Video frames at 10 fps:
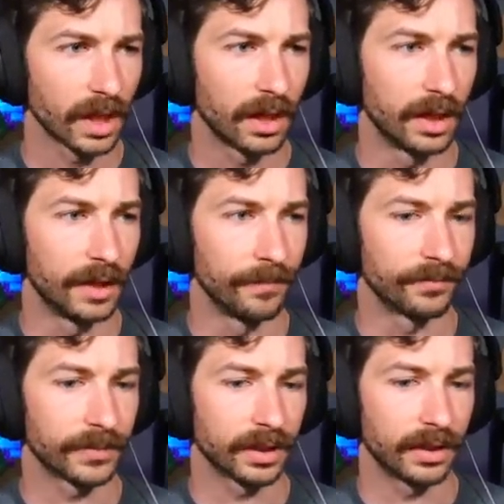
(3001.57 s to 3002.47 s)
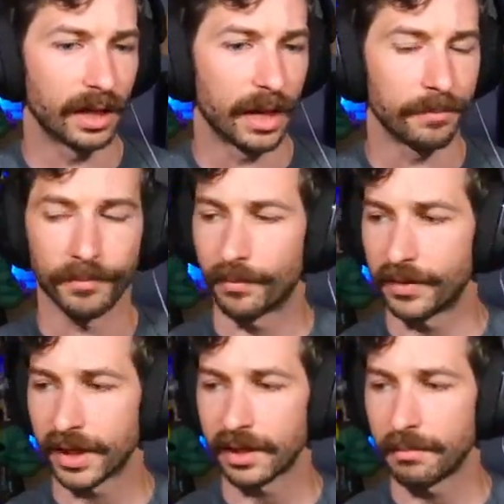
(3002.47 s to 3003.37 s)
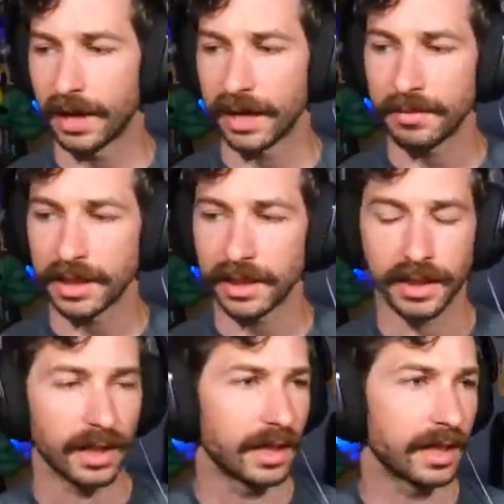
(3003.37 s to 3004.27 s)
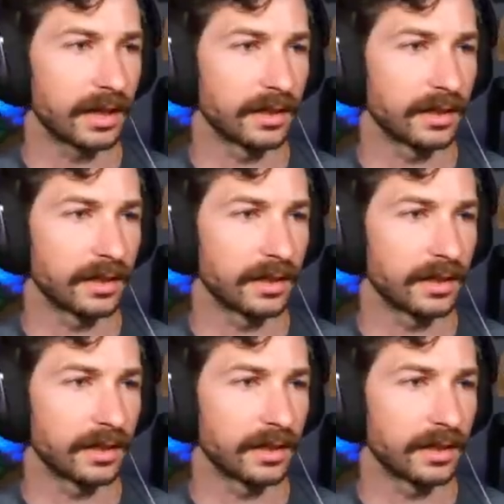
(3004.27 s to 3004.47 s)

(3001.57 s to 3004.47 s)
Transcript: Um, I'm thinking maybe it